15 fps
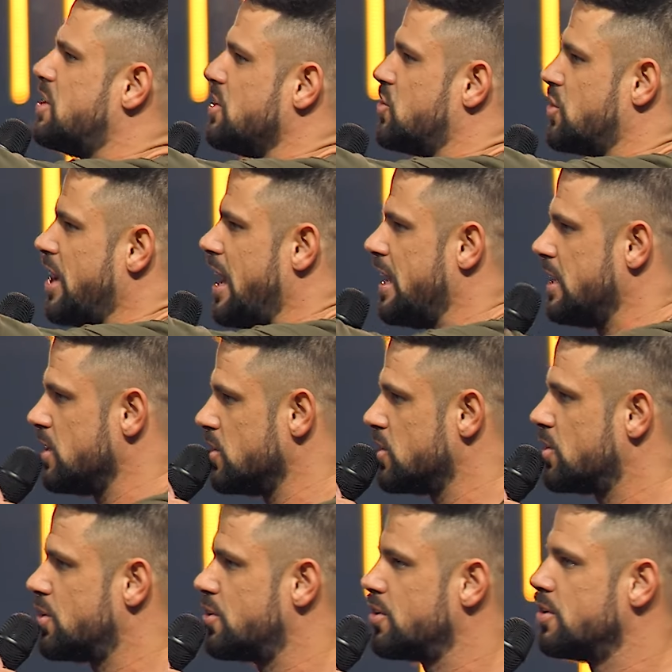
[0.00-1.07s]
to
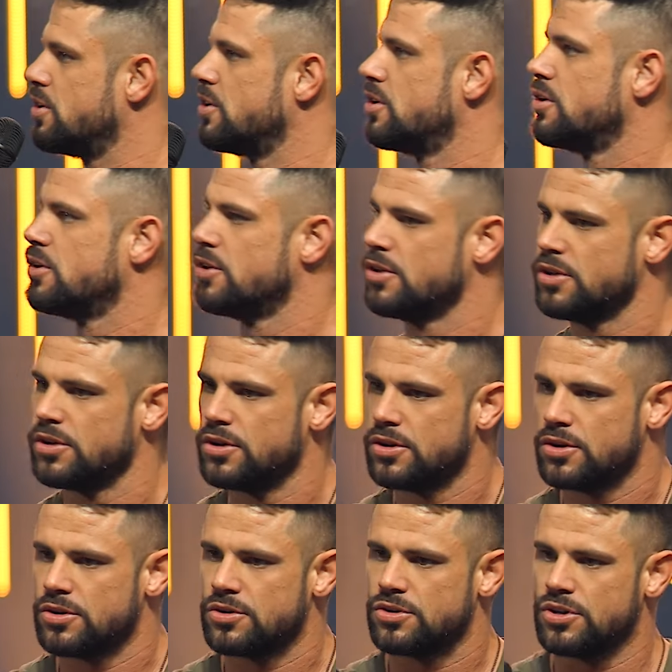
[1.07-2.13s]
change.
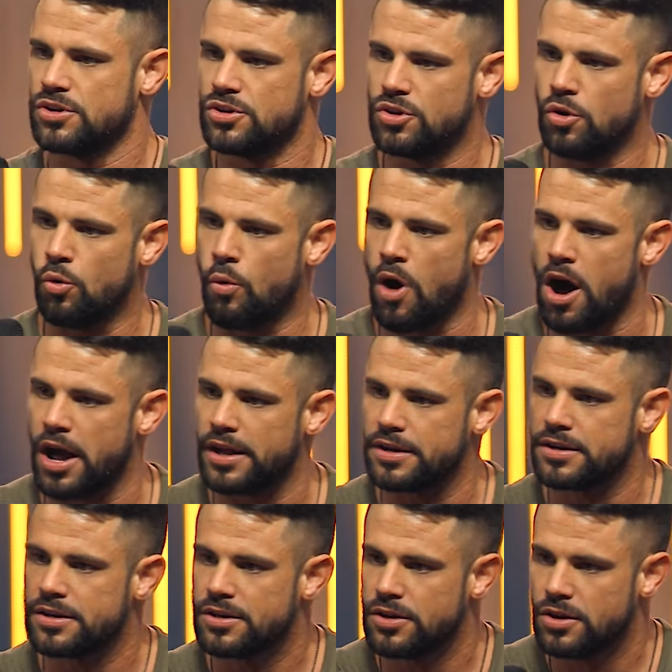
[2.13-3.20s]
Do you
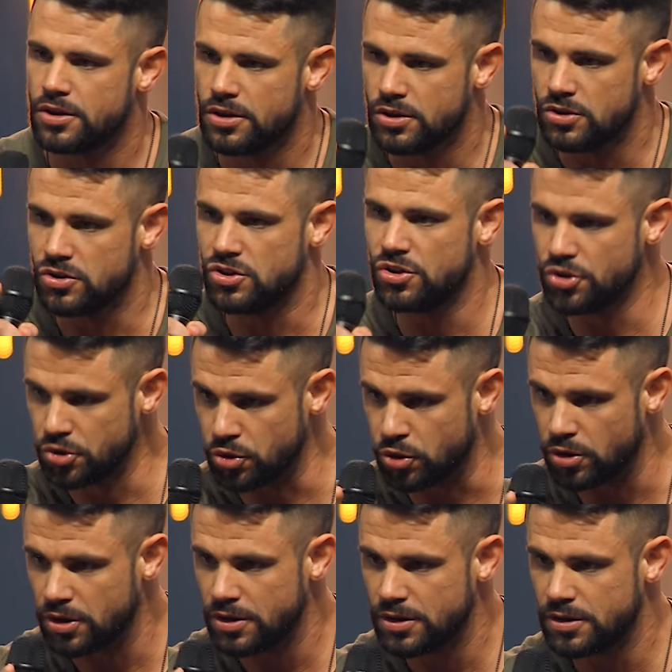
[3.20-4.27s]
want
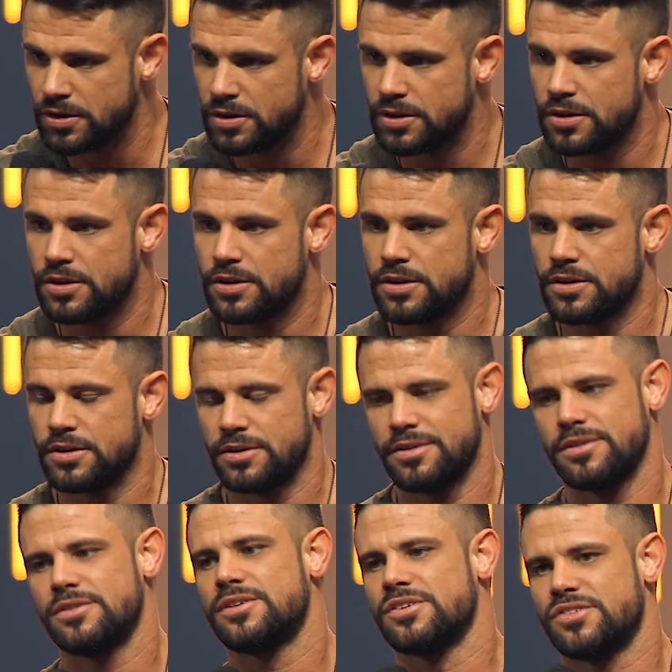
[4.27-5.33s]
you
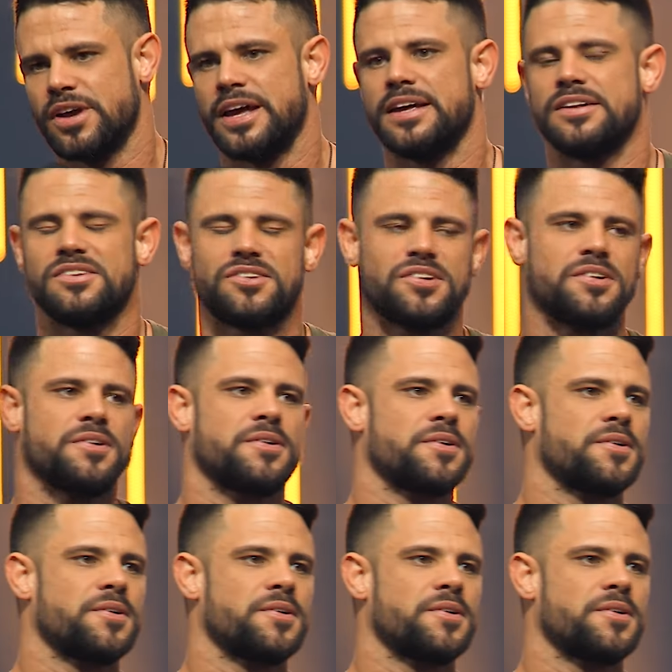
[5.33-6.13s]
to change?